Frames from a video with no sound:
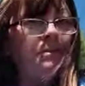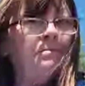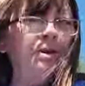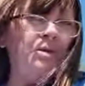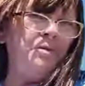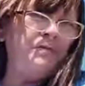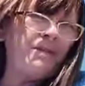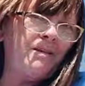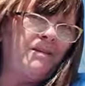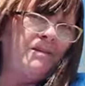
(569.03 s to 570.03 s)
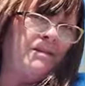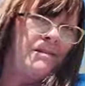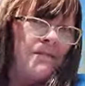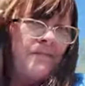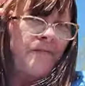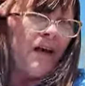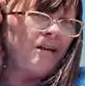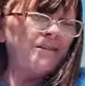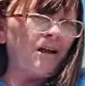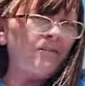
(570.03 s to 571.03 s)
It moves. Look,
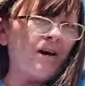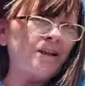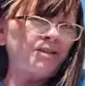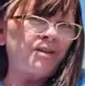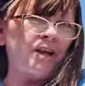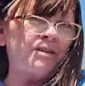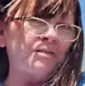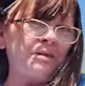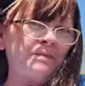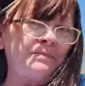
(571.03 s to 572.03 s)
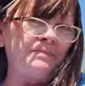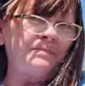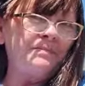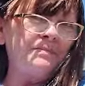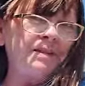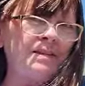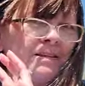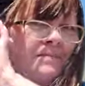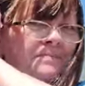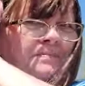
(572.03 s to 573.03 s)
fingers go right straight through. Look